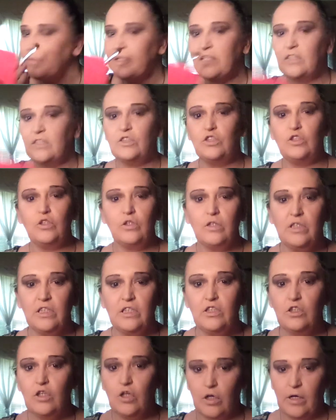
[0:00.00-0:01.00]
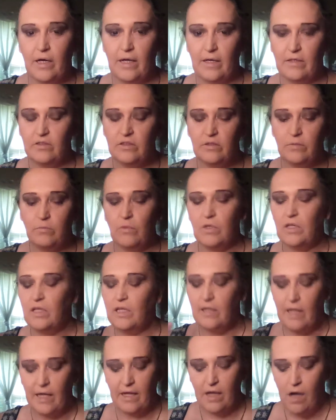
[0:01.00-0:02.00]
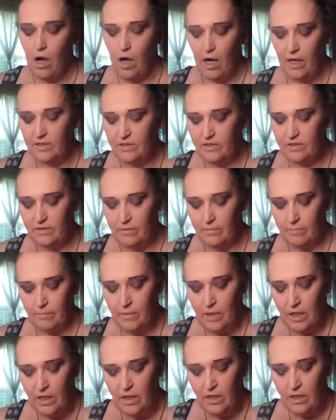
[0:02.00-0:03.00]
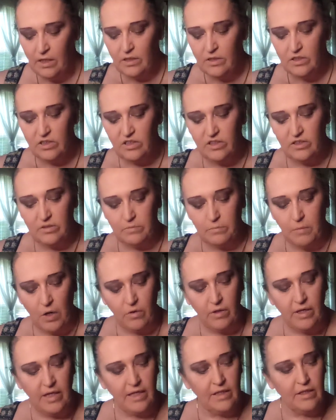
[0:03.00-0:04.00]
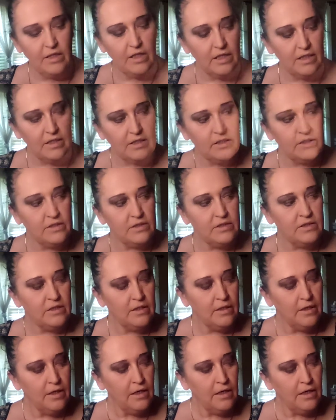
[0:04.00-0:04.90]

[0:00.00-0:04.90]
because you can turn out some really like awesome smoky looks.